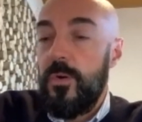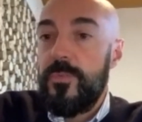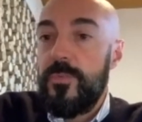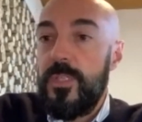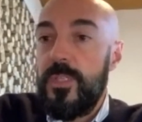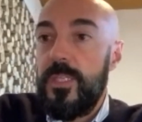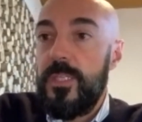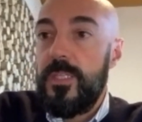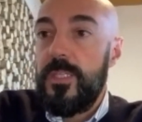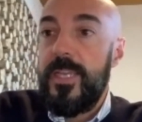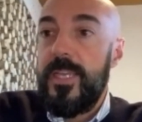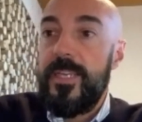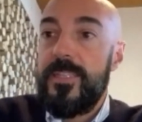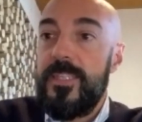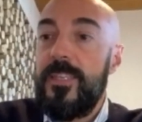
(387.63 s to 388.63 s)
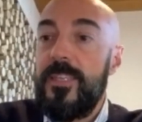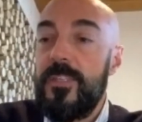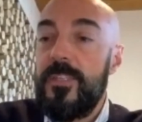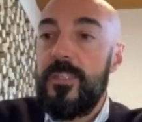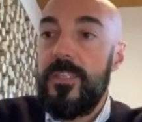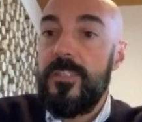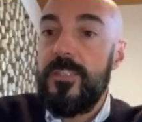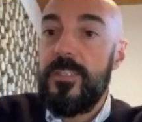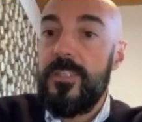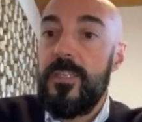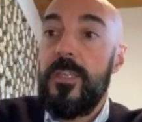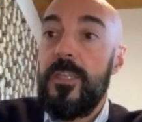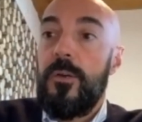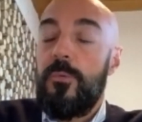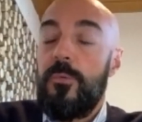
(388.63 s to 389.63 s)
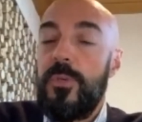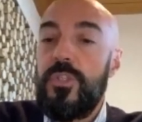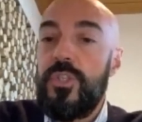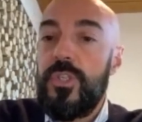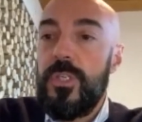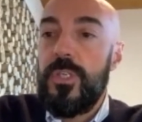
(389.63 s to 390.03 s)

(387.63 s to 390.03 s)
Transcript: the activities which